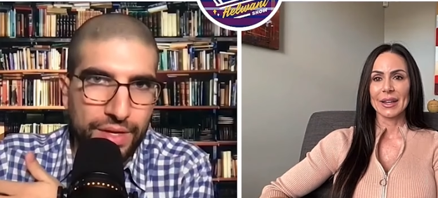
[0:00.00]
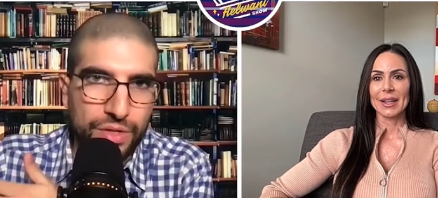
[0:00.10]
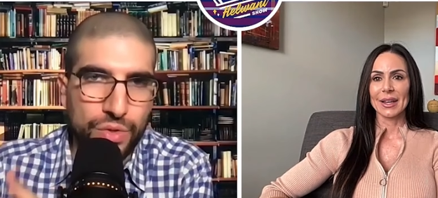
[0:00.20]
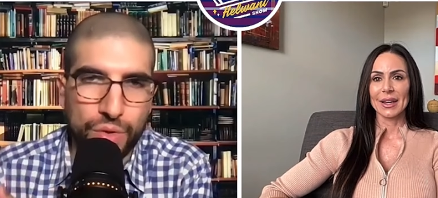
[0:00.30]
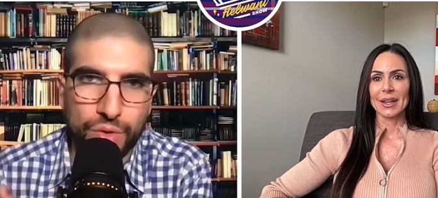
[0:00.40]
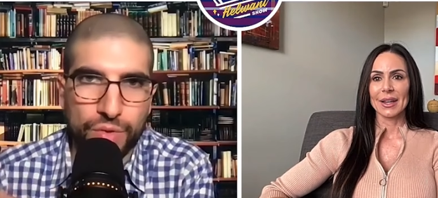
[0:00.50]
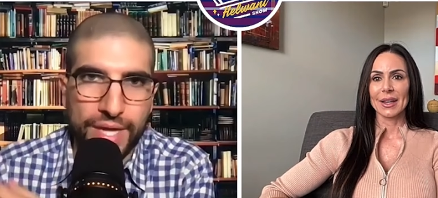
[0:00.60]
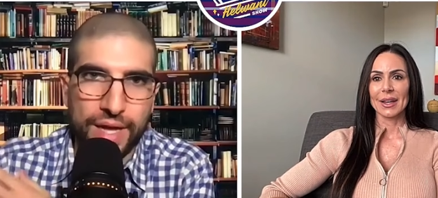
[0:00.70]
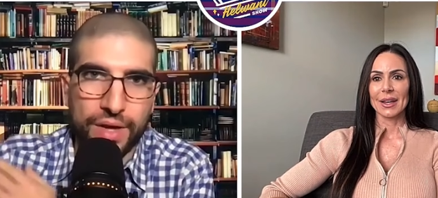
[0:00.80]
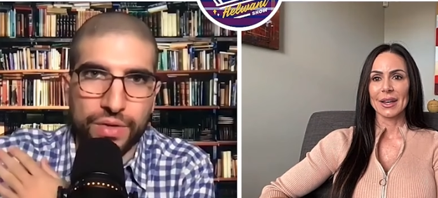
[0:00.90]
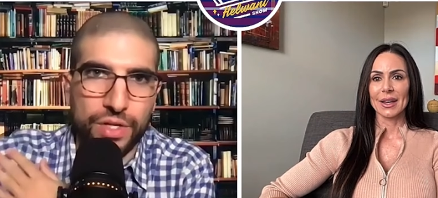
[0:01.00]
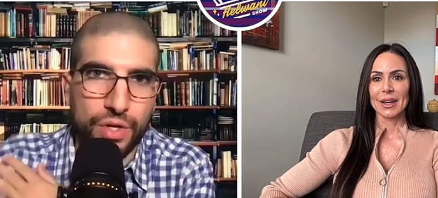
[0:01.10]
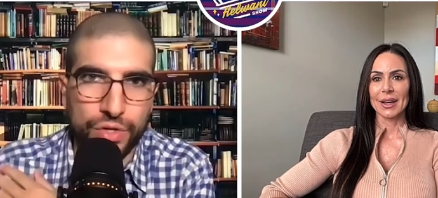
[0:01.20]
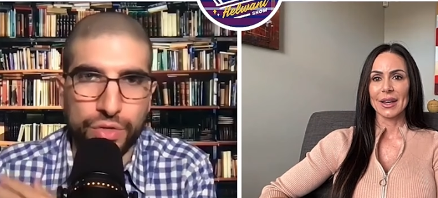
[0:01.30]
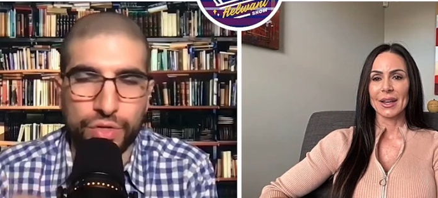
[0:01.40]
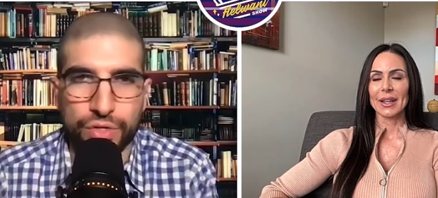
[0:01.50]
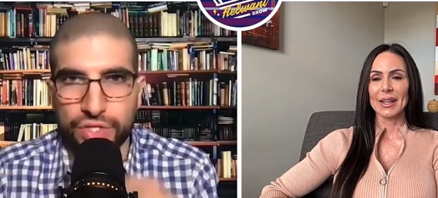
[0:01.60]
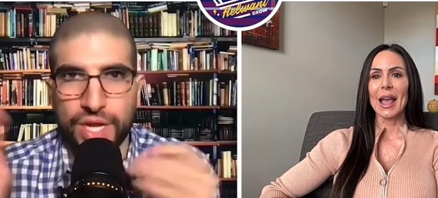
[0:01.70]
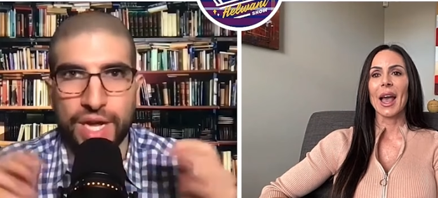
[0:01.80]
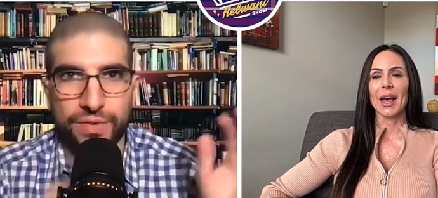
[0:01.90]
Speaker 1: you don't go down you know you, are
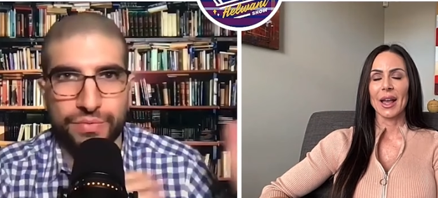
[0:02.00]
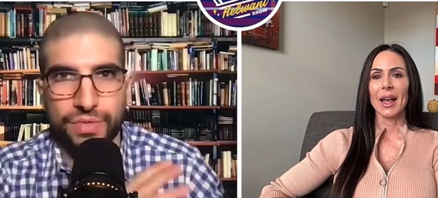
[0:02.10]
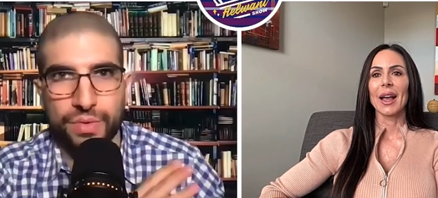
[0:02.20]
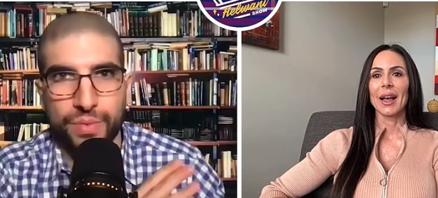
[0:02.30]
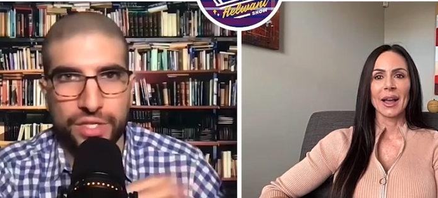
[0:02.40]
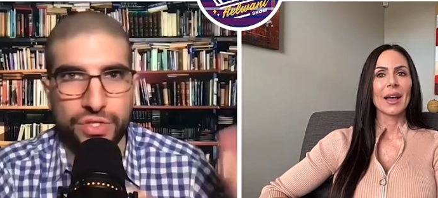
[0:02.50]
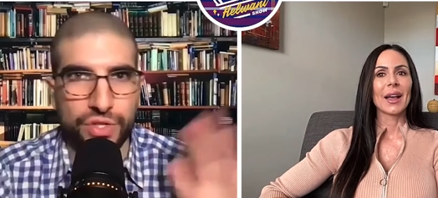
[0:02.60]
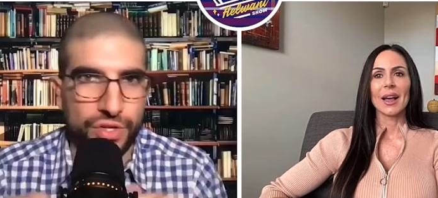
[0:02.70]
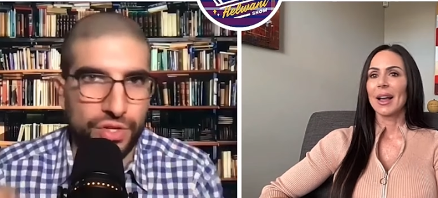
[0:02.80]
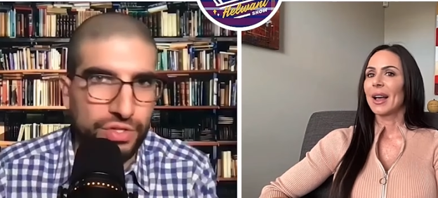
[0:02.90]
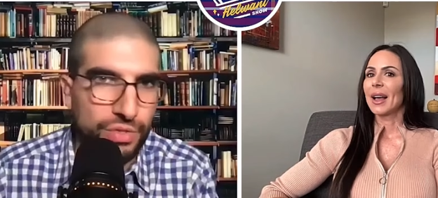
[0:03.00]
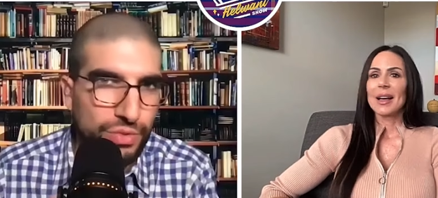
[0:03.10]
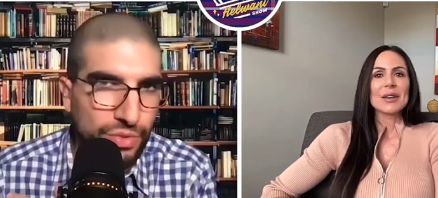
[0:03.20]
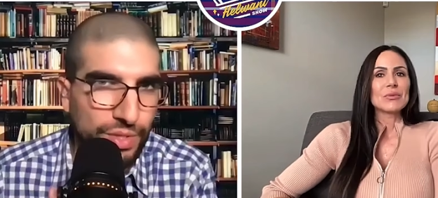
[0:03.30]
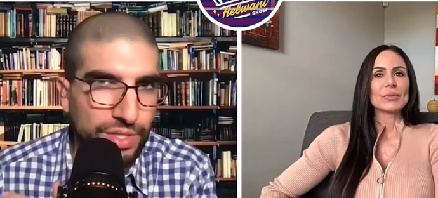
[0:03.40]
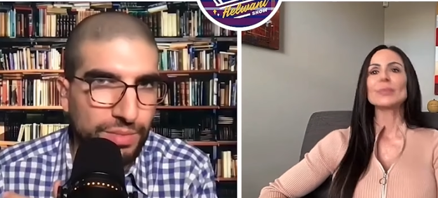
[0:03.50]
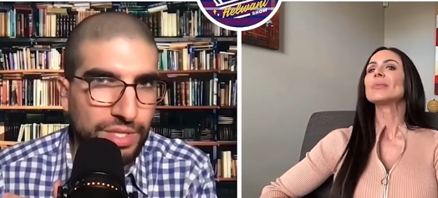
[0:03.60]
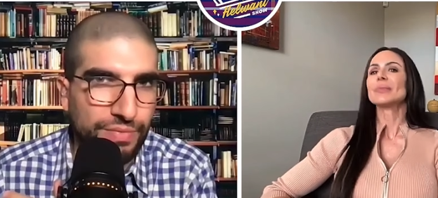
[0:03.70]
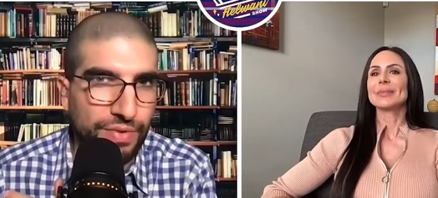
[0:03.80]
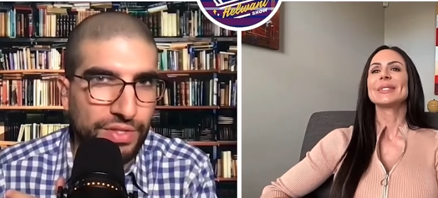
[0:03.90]
just kind of the registered nurse who's doing some
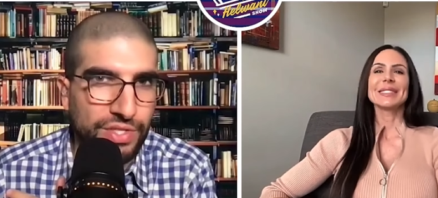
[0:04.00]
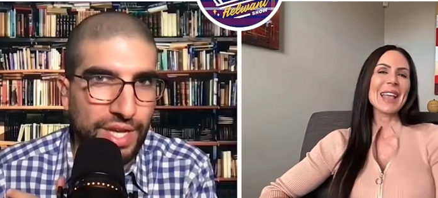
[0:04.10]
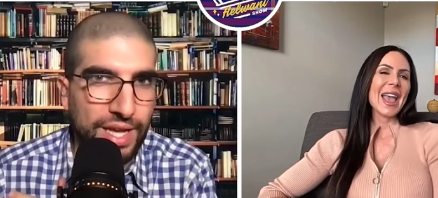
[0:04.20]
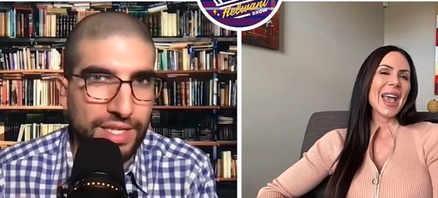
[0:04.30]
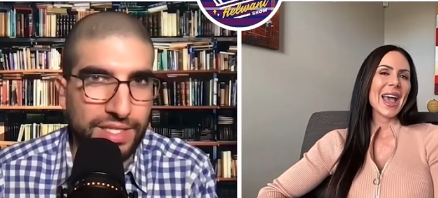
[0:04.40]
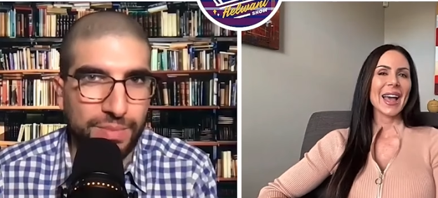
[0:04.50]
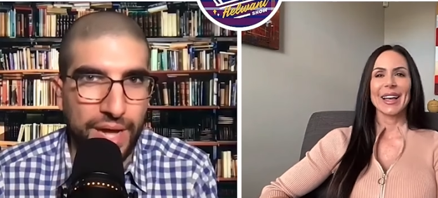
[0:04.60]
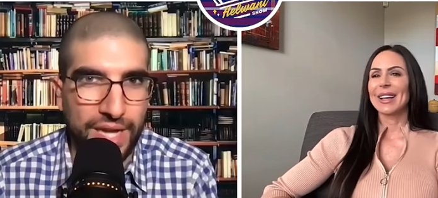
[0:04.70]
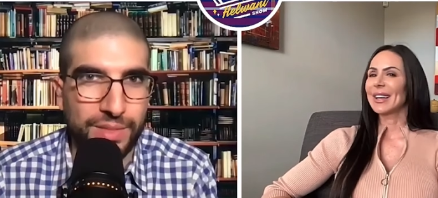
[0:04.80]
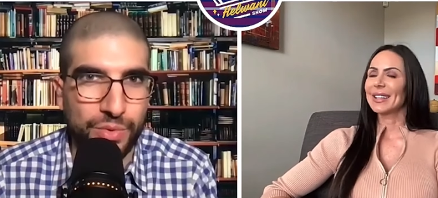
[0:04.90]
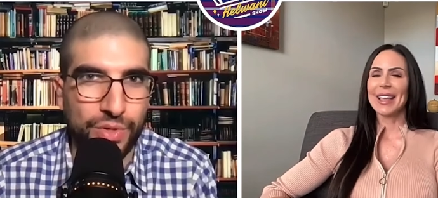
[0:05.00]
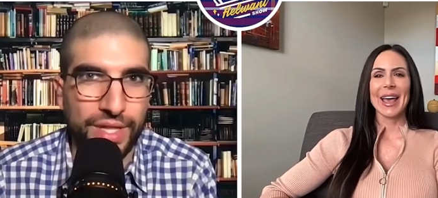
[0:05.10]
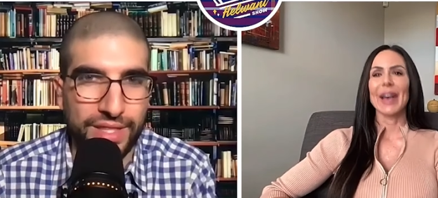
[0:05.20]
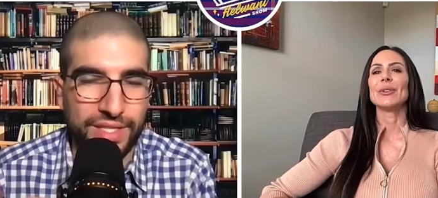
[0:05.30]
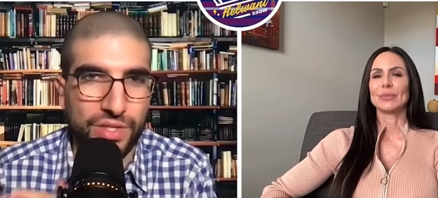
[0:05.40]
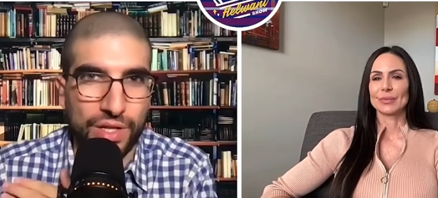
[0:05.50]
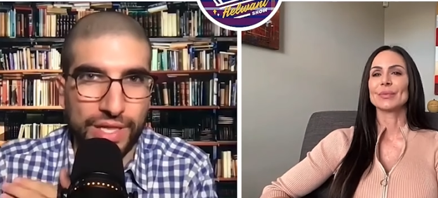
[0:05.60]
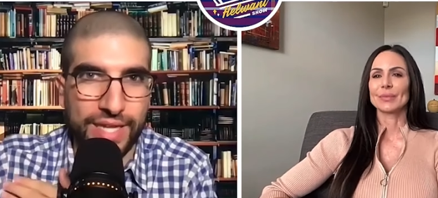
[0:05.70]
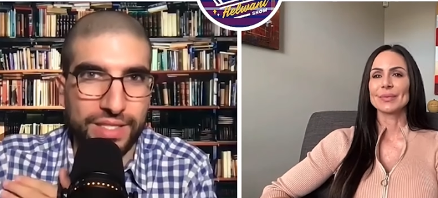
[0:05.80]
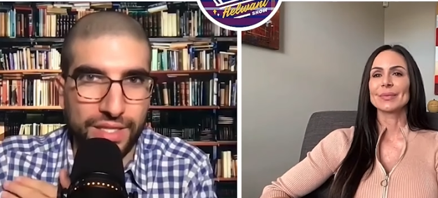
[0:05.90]
stuff on the side yeah. is it possible that yeah. this all
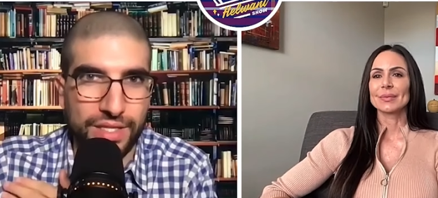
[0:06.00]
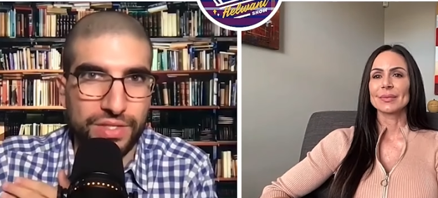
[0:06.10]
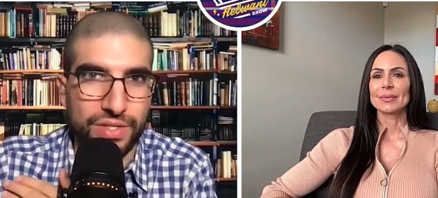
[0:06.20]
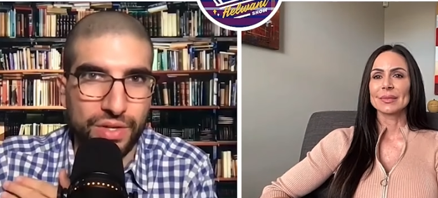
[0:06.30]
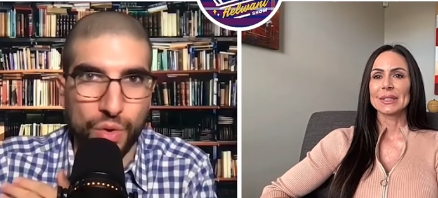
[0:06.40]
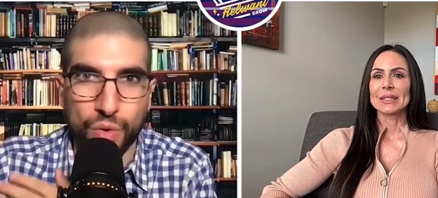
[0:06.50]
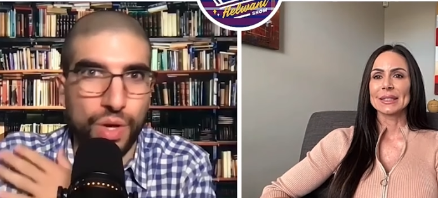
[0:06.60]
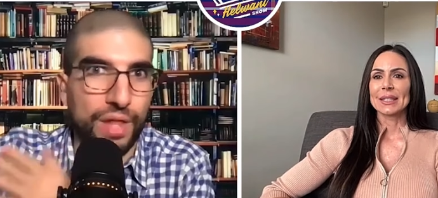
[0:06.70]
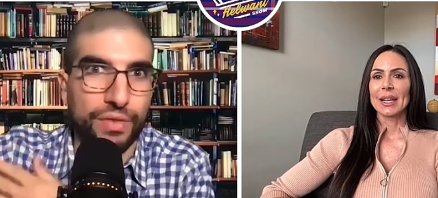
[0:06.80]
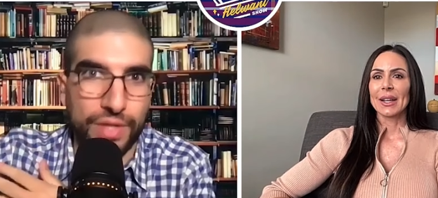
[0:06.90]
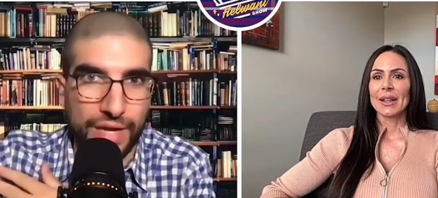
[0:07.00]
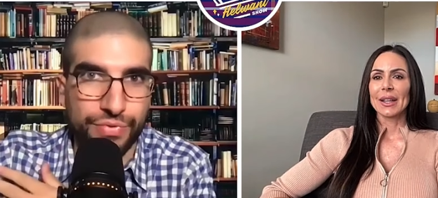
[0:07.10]
led to this whole other life